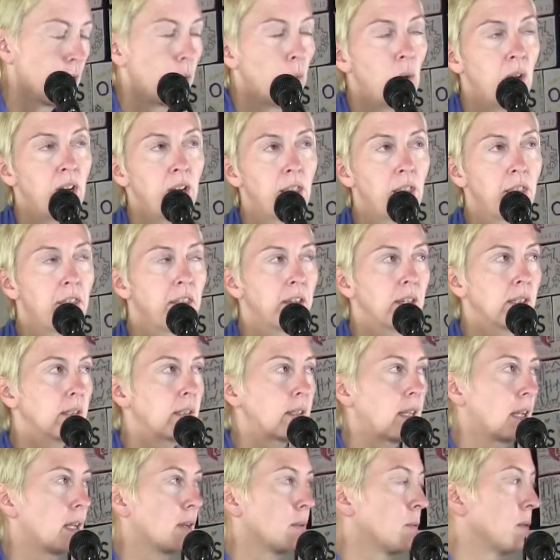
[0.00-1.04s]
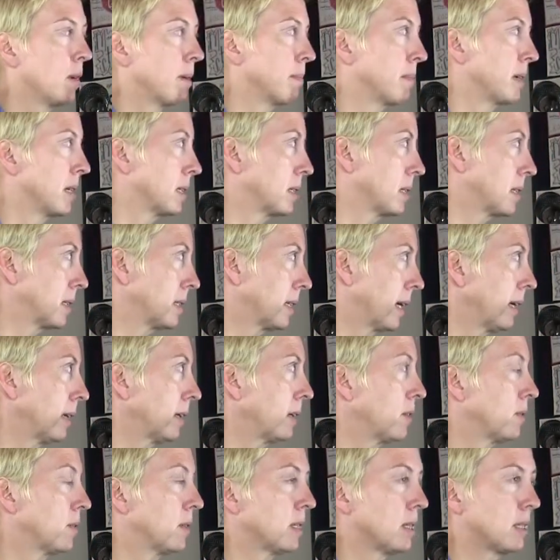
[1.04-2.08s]
One of the things they want me to tell
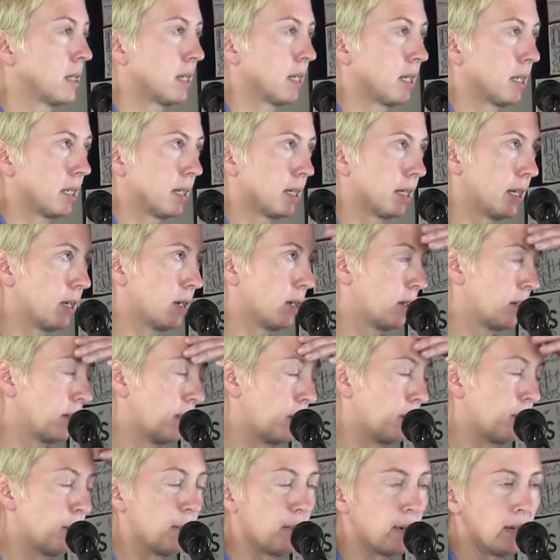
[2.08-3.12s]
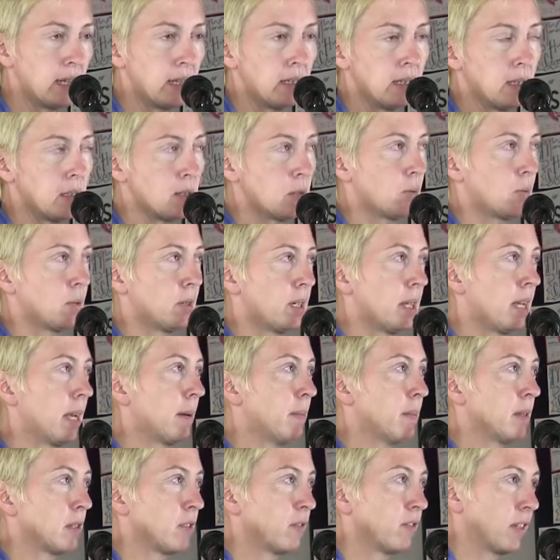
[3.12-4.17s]
you is that their brain is one
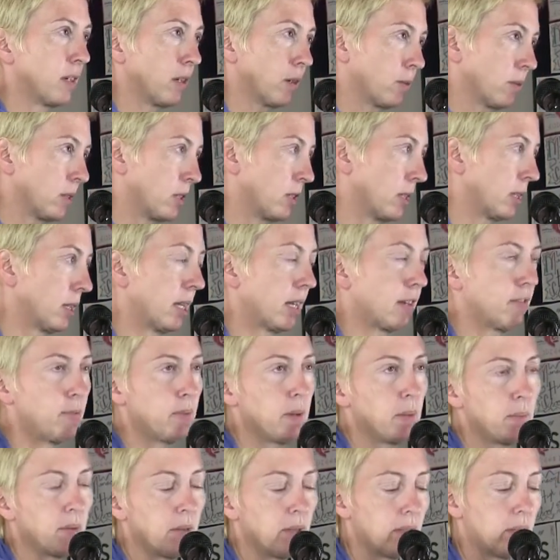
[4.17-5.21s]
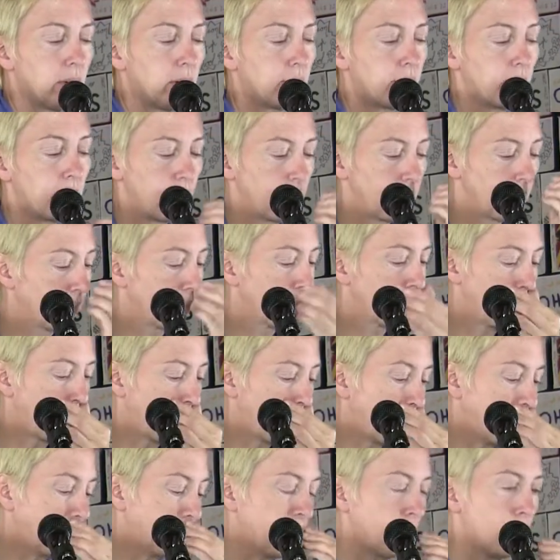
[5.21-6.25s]
hemisphere, which a lot of people already
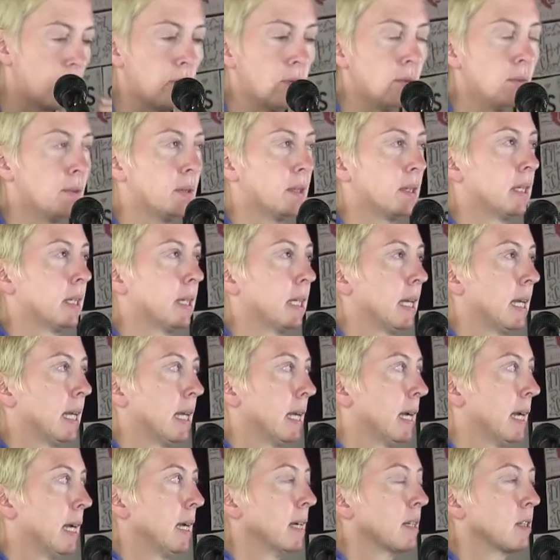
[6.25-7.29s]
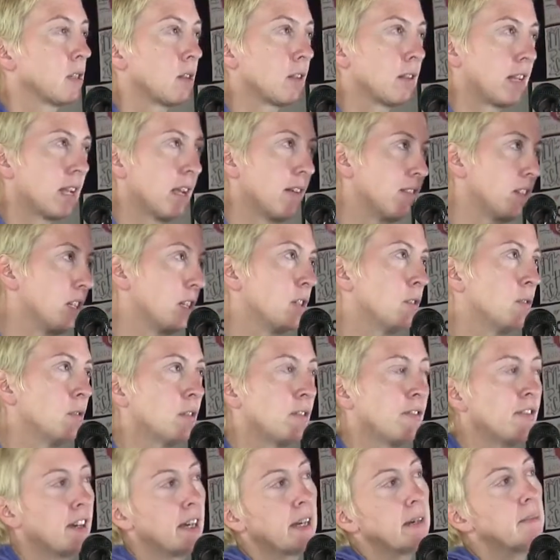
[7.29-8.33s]
probably know. So they have a
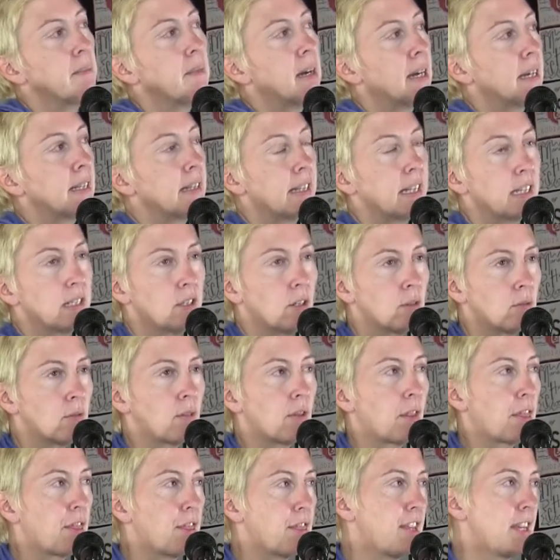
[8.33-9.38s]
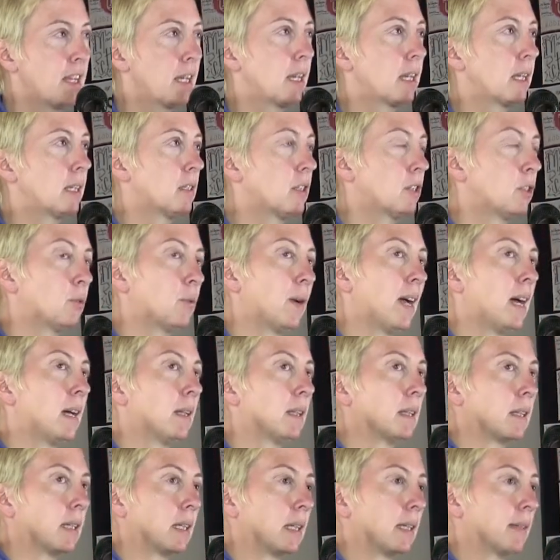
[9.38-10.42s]
unified mind. They don't think in
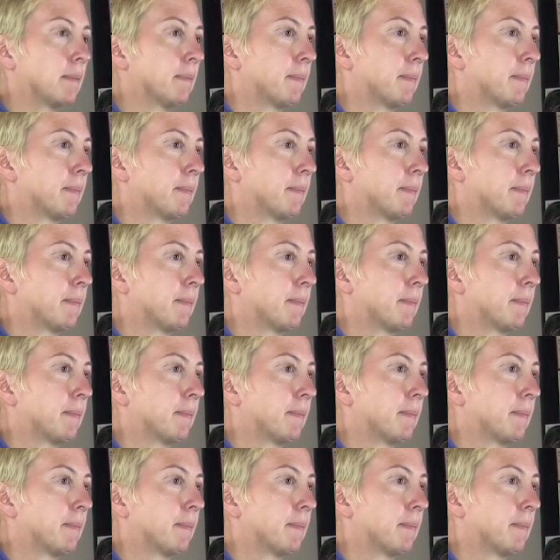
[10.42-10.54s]
duality.